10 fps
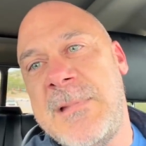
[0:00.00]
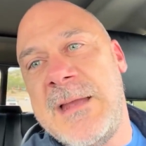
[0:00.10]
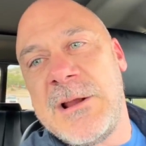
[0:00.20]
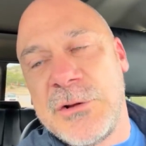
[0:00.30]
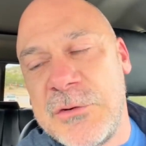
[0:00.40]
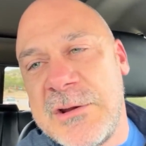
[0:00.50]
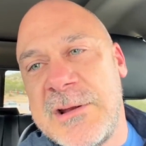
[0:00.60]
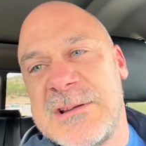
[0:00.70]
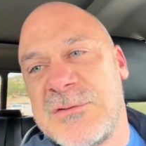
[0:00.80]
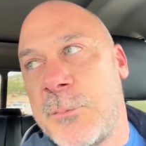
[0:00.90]
and include it
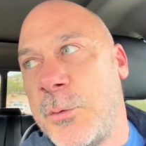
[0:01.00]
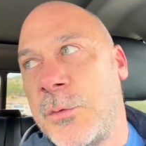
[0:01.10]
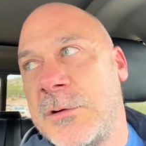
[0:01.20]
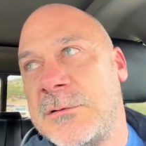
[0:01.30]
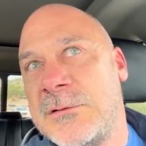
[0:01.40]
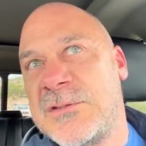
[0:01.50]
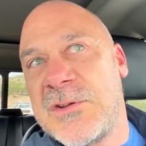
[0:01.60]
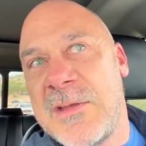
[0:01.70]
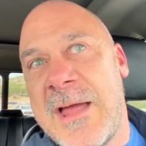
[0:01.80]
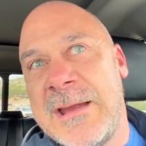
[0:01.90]
in his report
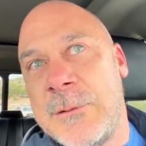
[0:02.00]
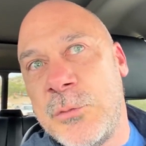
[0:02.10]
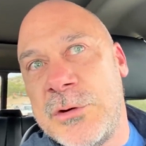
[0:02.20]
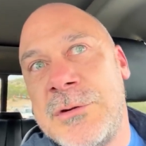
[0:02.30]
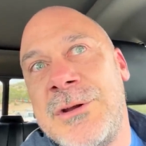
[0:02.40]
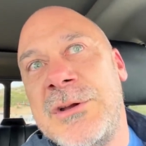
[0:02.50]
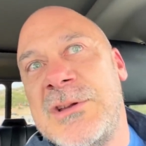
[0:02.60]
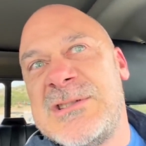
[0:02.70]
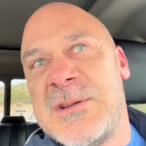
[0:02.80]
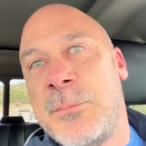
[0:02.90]
so that it would
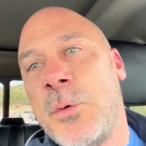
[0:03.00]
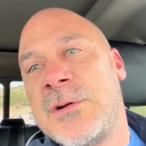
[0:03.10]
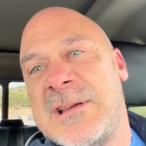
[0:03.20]
support